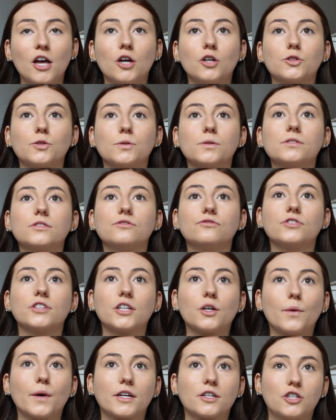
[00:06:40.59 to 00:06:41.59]
So it was a
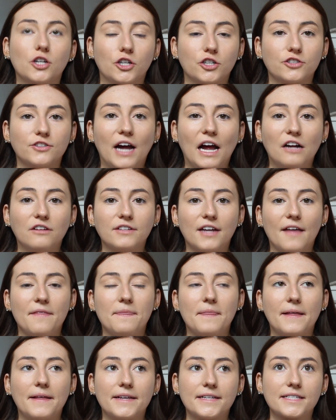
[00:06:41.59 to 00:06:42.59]
really quick turnaround,
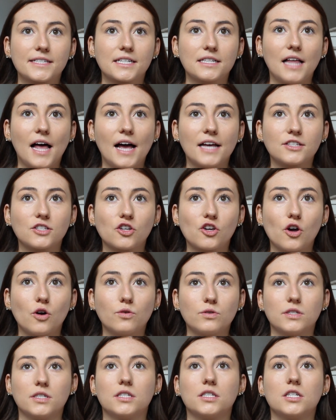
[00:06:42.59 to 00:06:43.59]
and this class
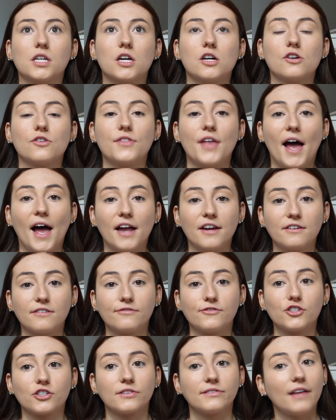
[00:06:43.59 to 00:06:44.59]
goes until the end
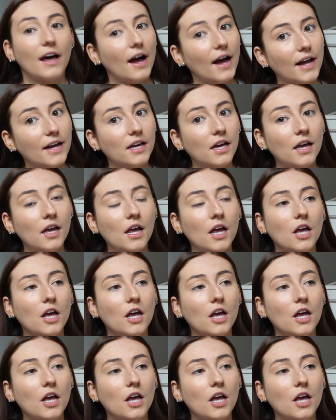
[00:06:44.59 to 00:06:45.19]
of July.